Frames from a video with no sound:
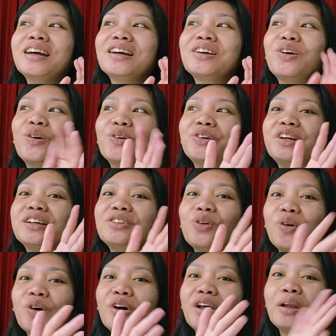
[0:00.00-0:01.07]
coconut
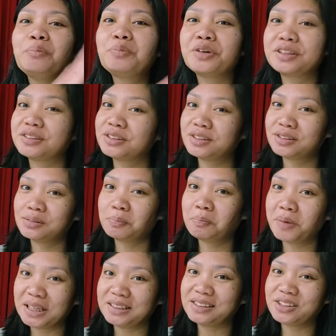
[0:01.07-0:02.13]
oil
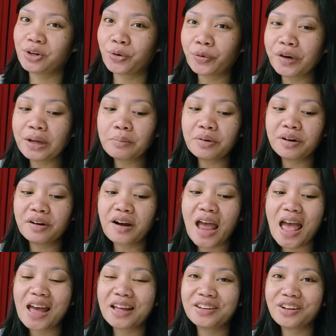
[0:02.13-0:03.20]
plus creamer
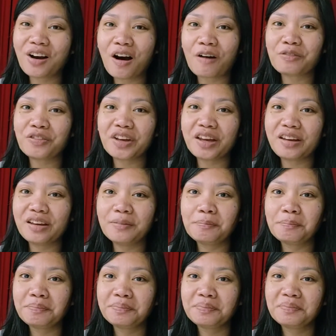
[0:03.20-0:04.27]
and coffee.
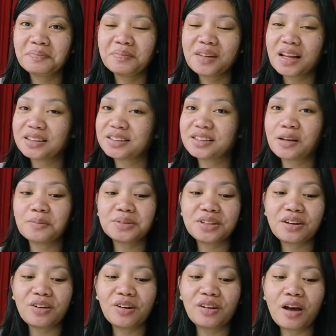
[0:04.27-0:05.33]
That sums
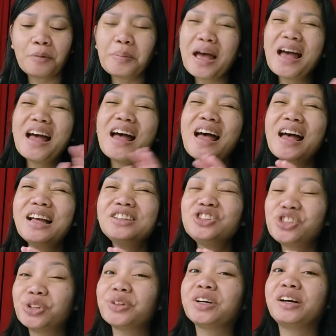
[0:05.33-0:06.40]
it all up. And
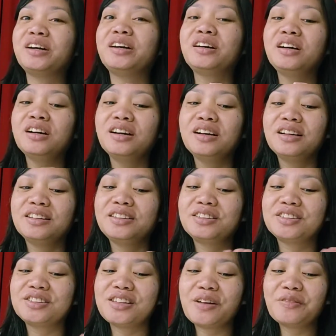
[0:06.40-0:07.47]
sugar.
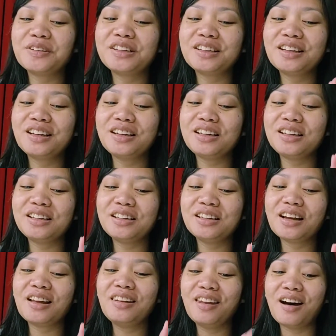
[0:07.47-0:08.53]
There's definitely
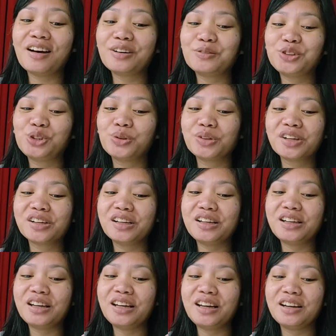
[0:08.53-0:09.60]
a lot of sugar in
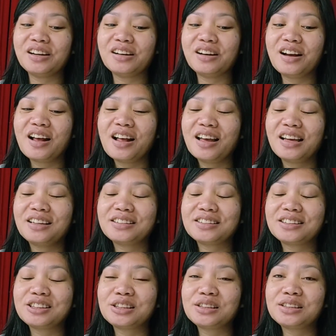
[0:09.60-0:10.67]
here.
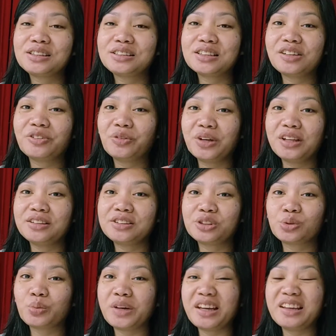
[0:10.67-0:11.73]
It's really
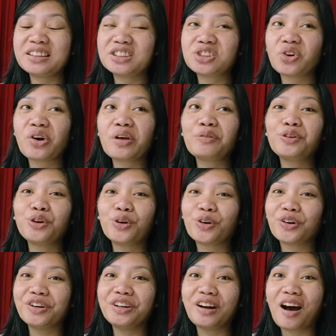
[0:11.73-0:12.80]
sweet. So if
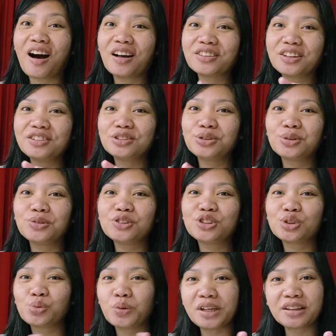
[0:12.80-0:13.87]
you're not into
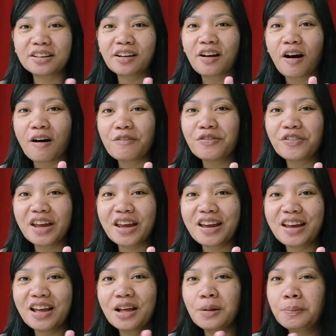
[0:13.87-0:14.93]
sweet
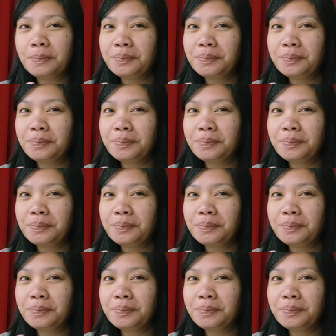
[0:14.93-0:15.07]
coffee,